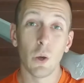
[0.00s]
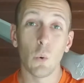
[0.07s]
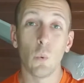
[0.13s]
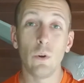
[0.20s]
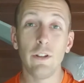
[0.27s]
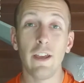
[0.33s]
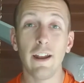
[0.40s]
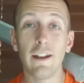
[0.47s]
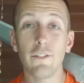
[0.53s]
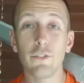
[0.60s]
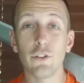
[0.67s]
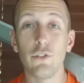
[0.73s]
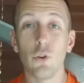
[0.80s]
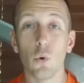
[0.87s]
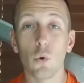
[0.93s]
When you head out
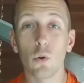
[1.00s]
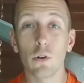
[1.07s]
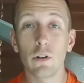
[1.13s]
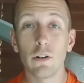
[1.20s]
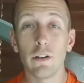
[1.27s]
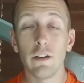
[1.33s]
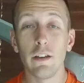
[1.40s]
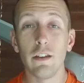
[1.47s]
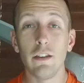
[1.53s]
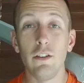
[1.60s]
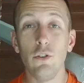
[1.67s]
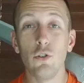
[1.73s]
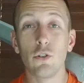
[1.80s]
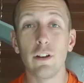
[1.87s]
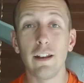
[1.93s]
the door,
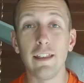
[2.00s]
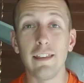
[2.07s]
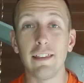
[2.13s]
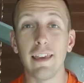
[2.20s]
you're getting